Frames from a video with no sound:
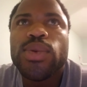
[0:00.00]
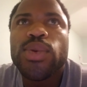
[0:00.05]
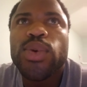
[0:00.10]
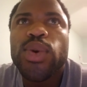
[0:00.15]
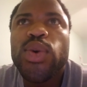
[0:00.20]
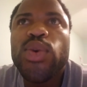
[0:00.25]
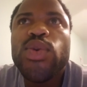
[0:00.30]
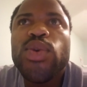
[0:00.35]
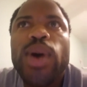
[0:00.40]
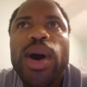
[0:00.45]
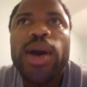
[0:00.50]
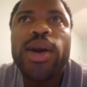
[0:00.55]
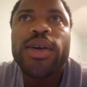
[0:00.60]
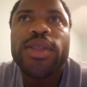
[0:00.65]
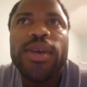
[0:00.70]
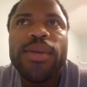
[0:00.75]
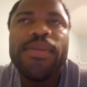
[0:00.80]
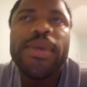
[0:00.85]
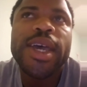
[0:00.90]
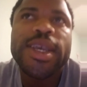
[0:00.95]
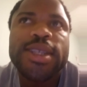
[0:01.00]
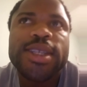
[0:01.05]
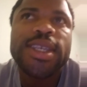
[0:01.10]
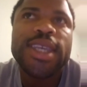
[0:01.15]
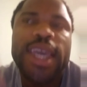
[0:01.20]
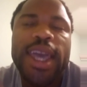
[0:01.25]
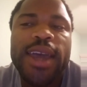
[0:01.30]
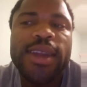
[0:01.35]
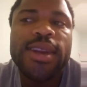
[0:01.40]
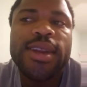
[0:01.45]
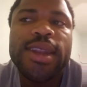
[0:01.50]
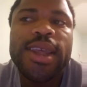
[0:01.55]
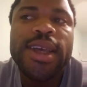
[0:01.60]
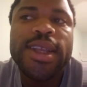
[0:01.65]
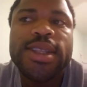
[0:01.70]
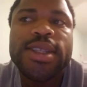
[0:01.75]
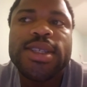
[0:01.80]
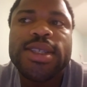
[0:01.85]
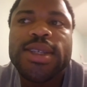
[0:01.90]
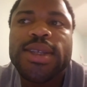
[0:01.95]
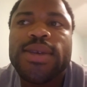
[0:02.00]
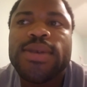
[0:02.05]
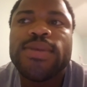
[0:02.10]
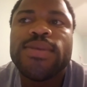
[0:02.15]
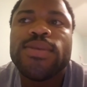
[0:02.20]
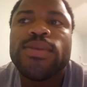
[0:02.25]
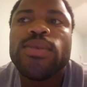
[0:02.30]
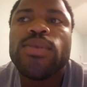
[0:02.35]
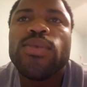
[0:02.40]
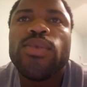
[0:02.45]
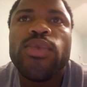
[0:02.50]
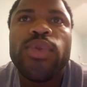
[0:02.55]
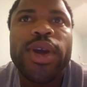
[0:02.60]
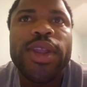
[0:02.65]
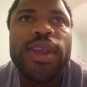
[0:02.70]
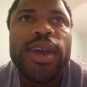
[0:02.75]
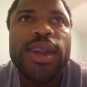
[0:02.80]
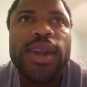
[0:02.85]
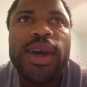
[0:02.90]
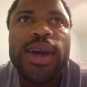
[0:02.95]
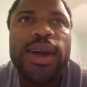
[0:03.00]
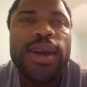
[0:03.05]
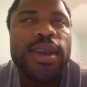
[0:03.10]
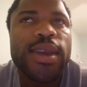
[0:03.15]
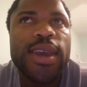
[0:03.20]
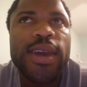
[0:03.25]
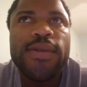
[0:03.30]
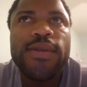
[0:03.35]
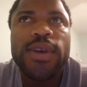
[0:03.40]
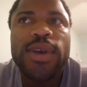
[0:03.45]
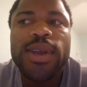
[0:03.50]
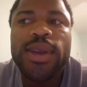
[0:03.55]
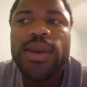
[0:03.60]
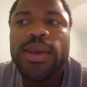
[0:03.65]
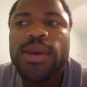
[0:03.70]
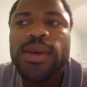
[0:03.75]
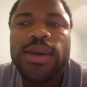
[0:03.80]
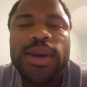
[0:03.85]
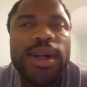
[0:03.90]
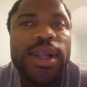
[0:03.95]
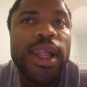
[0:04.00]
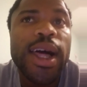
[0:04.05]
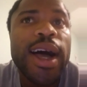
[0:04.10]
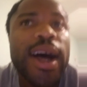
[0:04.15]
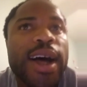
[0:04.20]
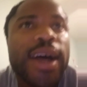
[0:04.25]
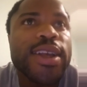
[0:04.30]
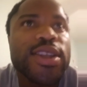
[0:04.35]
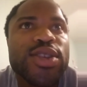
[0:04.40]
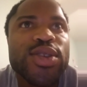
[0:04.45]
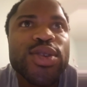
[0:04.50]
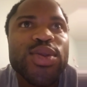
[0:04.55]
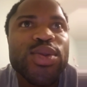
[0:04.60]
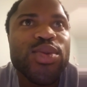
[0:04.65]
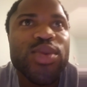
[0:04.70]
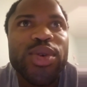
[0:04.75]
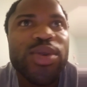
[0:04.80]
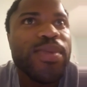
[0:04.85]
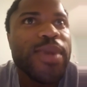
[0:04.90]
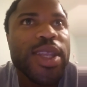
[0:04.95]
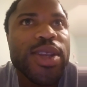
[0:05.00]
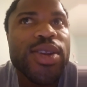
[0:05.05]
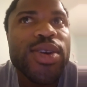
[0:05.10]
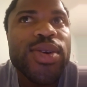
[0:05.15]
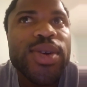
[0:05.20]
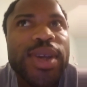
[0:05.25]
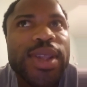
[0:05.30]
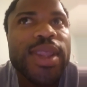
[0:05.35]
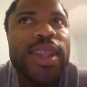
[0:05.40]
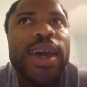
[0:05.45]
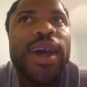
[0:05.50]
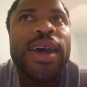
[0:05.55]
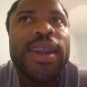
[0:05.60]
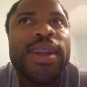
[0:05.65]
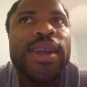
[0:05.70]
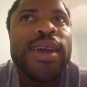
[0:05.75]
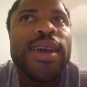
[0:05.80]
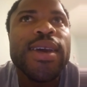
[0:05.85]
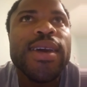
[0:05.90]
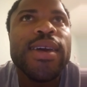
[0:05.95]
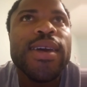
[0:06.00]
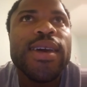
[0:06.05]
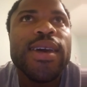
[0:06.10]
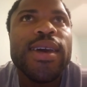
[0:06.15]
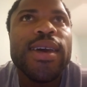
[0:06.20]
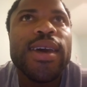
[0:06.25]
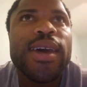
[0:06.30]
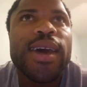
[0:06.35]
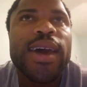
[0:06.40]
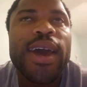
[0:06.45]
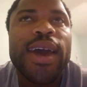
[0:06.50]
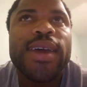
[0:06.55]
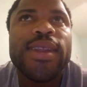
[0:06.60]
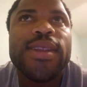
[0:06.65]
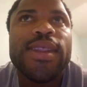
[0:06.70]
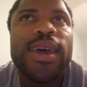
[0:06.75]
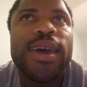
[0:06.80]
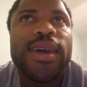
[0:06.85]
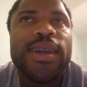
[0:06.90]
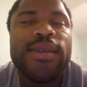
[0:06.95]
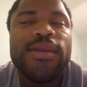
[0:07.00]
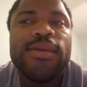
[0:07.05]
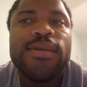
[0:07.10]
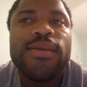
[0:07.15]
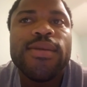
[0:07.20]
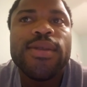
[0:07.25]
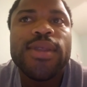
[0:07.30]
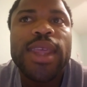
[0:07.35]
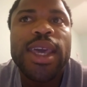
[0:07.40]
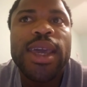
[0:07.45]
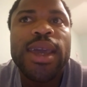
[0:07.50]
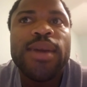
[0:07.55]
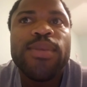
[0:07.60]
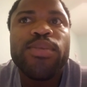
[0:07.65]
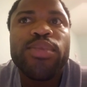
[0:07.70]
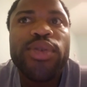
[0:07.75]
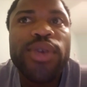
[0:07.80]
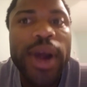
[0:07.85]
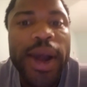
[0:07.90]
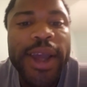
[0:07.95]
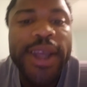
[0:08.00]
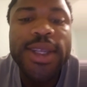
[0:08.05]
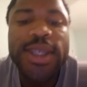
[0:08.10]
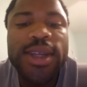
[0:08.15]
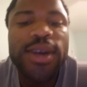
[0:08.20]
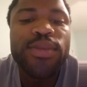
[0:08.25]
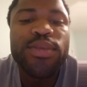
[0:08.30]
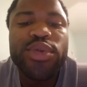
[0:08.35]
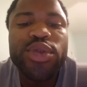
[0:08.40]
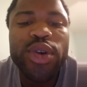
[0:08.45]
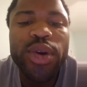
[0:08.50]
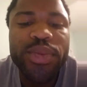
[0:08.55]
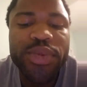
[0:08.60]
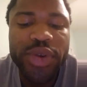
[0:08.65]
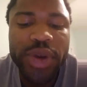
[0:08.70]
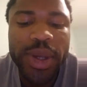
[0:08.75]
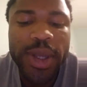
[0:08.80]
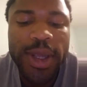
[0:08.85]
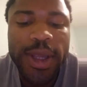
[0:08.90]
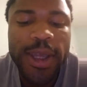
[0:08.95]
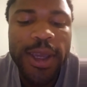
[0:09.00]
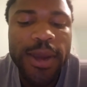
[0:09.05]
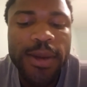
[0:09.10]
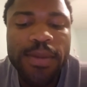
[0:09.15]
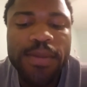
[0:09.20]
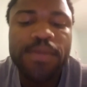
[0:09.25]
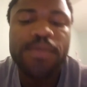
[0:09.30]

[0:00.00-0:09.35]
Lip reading: who are the best candidates within a given class who will be doing that, and then they price appropriately.